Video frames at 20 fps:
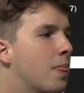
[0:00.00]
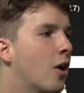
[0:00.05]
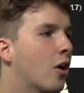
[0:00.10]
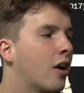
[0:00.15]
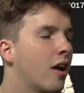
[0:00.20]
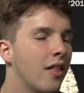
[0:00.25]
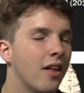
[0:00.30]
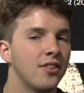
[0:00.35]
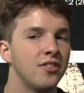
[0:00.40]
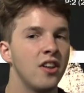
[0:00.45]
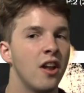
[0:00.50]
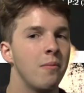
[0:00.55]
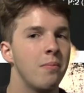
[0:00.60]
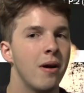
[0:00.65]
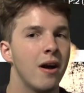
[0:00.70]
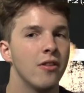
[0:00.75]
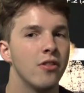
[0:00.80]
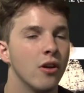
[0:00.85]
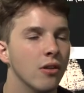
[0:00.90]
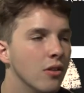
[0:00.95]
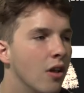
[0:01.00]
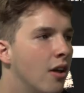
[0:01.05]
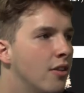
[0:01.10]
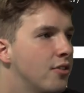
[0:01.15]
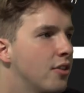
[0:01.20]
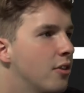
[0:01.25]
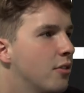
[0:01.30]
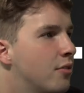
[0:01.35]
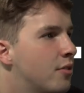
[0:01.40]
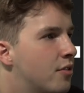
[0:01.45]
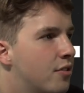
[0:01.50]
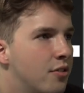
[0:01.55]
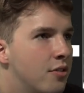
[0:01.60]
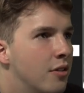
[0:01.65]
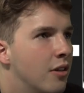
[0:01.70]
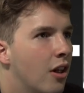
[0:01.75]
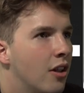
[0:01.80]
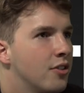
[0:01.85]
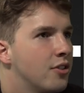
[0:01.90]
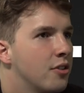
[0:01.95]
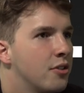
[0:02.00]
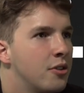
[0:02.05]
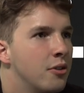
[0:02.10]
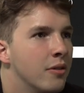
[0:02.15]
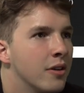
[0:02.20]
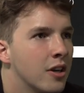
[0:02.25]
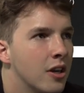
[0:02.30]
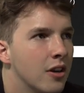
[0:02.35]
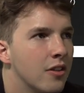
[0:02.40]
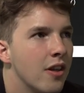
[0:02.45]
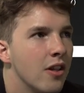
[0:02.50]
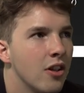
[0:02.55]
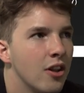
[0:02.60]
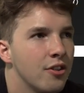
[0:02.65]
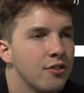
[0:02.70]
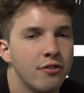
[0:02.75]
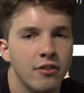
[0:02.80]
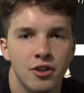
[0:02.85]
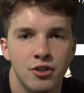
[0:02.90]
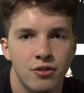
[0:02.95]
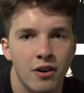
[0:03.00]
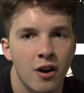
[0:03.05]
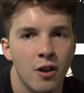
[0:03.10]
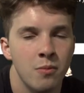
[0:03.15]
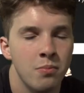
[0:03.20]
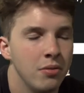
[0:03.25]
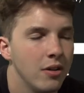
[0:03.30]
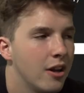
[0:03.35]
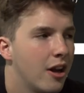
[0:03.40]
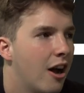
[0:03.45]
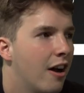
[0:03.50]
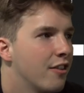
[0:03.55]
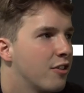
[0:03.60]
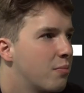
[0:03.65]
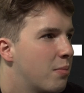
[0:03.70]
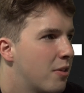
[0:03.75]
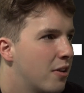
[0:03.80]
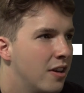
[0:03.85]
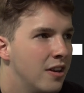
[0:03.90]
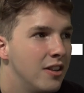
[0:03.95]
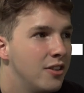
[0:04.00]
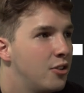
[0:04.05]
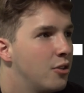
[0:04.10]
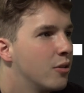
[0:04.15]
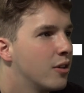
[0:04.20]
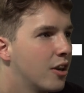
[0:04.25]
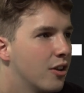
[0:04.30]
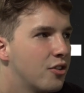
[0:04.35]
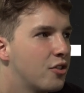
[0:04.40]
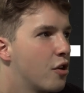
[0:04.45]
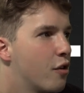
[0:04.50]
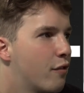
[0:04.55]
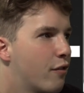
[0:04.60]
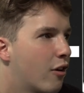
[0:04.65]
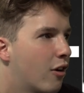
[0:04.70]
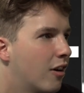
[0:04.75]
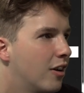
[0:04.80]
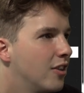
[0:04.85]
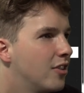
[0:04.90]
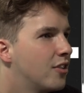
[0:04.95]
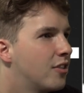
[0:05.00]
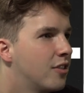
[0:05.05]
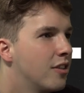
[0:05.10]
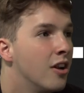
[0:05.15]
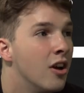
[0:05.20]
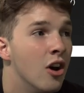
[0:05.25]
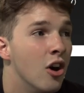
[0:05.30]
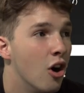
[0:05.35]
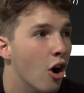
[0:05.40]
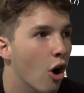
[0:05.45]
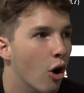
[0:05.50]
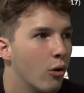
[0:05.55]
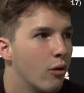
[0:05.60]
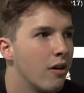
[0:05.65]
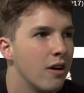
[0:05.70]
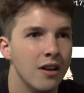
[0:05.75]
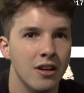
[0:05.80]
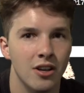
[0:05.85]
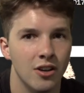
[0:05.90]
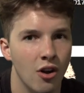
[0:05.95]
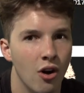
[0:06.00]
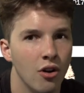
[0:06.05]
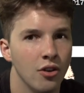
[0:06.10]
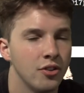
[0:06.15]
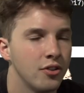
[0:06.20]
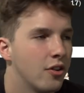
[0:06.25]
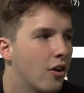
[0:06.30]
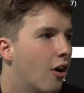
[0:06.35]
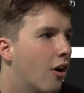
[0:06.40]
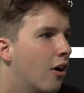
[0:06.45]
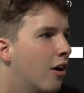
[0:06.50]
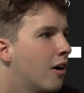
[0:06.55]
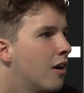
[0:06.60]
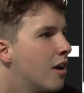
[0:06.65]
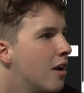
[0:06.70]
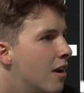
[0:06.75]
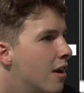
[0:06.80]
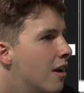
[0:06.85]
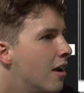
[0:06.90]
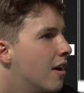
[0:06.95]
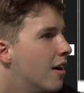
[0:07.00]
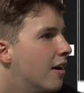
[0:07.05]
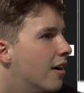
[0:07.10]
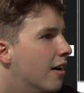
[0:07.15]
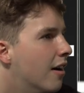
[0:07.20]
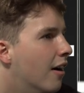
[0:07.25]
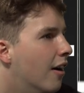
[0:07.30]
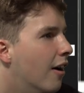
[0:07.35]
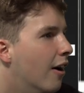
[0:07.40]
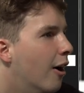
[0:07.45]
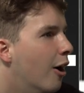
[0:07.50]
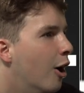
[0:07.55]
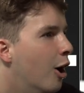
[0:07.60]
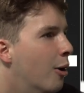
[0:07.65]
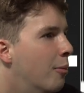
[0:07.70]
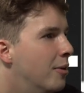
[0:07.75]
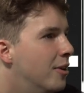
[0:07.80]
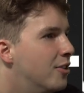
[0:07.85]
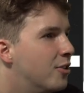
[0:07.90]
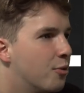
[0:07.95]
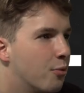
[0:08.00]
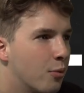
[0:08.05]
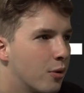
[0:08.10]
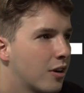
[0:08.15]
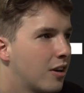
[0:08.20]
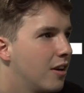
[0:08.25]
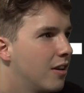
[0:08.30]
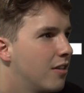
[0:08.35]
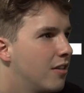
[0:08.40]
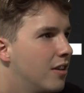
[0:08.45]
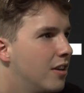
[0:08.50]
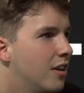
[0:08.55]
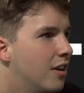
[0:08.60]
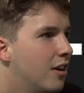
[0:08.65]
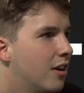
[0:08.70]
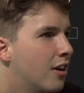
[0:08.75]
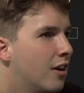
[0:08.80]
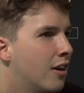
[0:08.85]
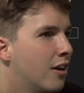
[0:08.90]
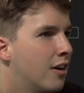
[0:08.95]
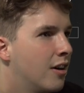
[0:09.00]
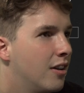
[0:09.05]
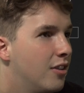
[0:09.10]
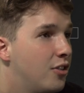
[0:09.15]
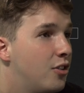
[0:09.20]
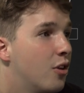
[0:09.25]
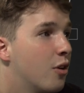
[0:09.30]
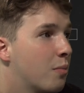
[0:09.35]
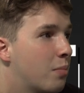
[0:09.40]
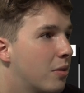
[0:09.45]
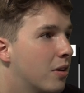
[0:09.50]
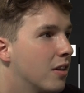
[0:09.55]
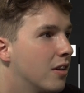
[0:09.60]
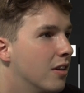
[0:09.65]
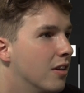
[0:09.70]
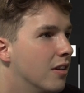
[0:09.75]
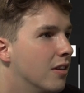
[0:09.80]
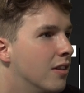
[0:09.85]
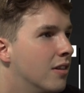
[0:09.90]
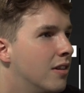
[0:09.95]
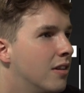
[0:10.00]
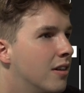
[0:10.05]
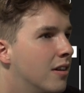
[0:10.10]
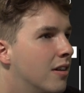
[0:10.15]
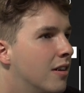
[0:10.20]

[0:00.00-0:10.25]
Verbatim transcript: Okay, that's not bad though. Lonzo's doing good. They lost first round of the playoffs, but he's doing good so far. He's already an all-star. He's Rookie of the Year. He's doing pretty good.